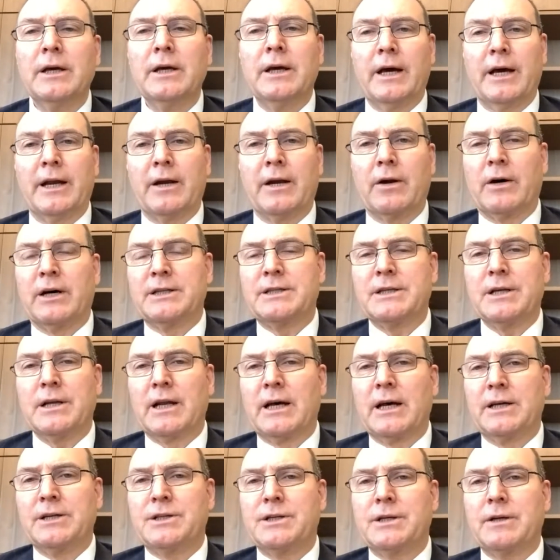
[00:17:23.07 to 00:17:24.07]
and
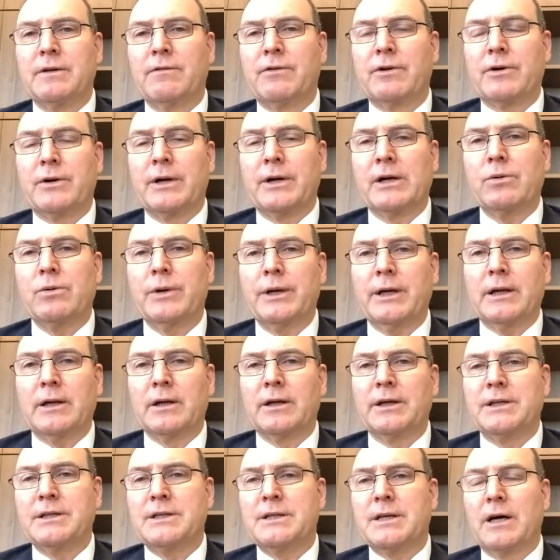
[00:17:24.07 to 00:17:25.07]
isolation very
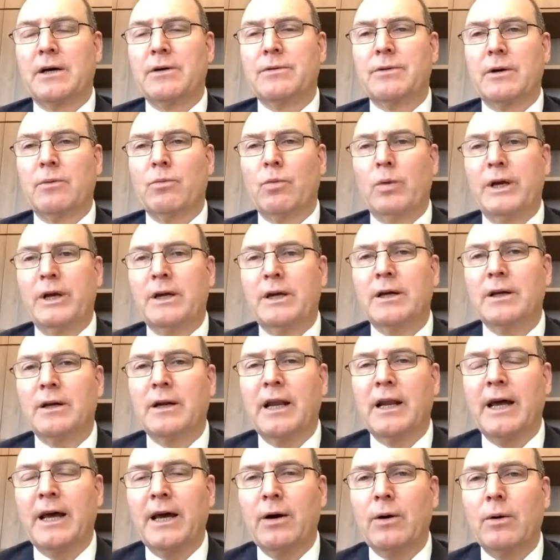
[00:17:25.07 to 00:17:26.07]
quickly, so that we can
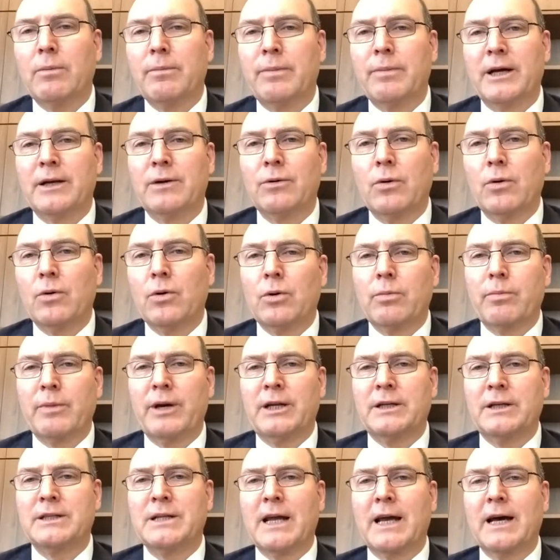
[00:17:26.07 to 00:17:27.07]
help and
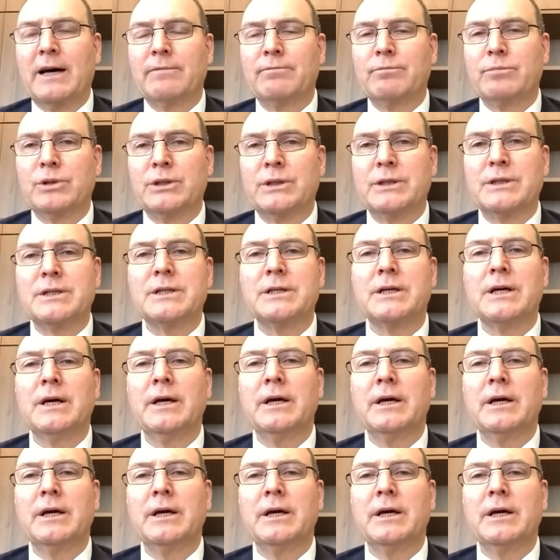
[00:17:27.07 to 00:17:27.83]
augment government's